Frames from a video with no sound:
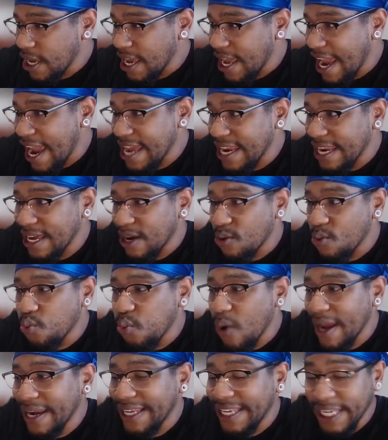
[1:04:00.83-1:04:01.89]
and
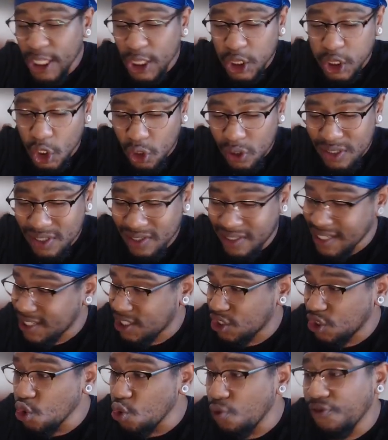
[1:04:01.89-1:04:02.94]
when he learns this
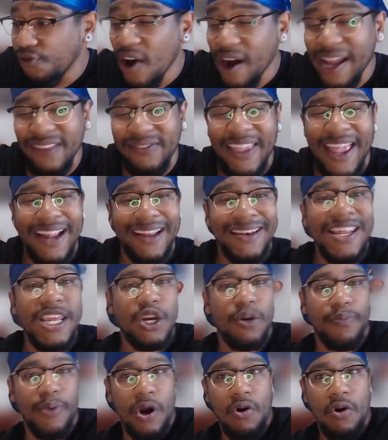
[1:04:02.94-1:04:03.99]
new fucking
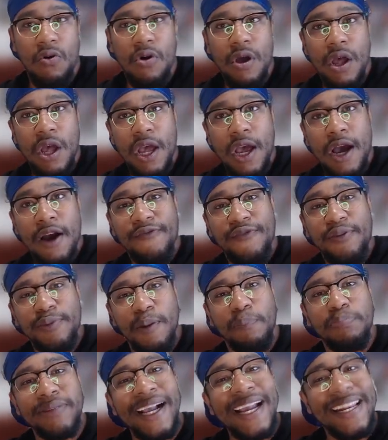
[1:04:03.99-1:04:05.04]
technique, bro, from the
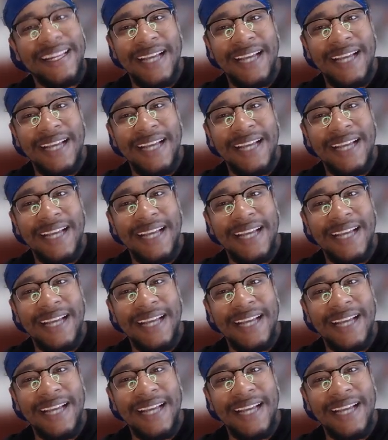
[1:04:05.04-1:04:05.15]
blade